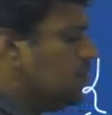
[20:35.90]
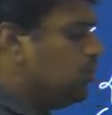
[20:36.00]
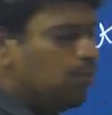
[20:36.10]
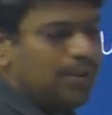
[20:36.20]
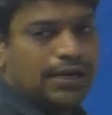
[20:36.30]

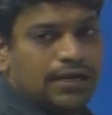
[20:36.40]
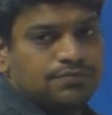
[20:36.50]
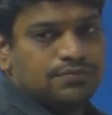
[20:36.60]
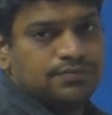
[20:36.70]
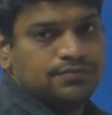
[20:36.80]
2
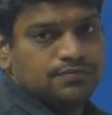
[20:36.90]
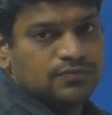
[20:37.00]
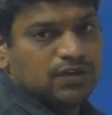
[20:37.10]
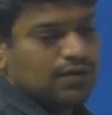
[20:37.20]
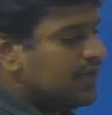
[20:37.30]
beta.
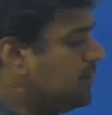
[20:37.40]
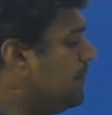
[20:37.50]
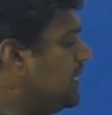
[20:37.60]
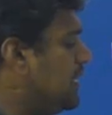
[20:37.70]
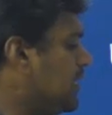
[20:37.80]
Okay,
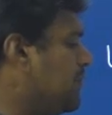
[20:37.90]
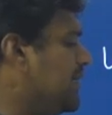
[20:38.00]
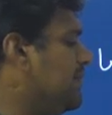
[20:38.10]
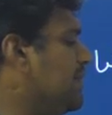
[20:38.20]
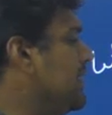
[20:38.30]
beta and
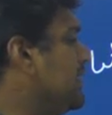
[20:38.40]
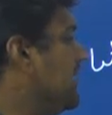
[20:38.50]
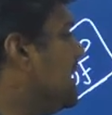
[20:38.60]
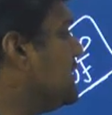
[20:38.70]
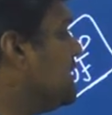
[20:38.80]
beta will get
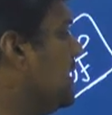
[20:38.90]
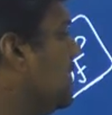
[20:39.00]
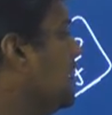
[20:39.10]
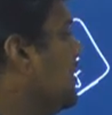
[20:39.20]
cancelled.